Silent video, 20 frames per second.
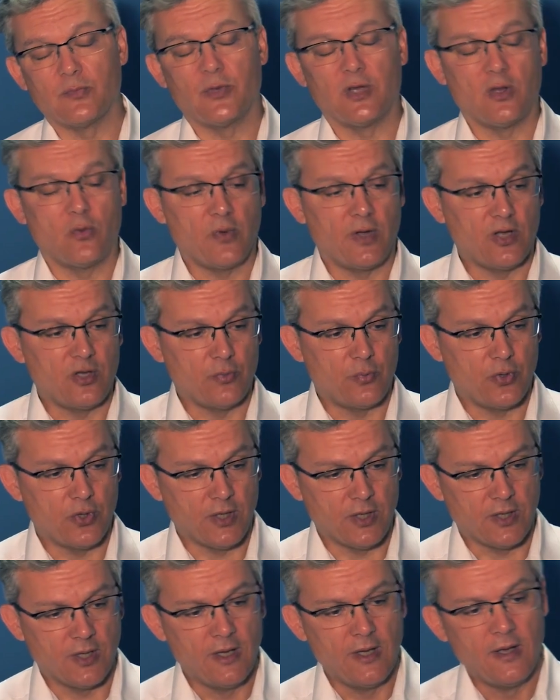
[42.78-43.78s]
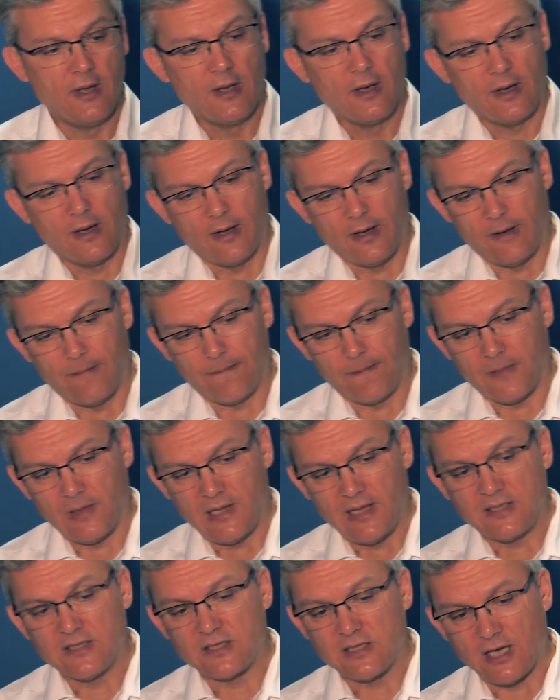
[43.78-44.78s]
the better way to put it. Um,
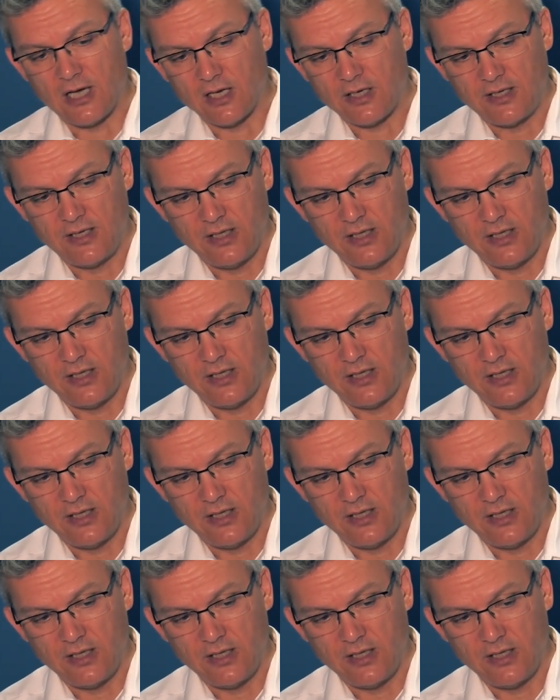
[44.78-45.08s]
let's start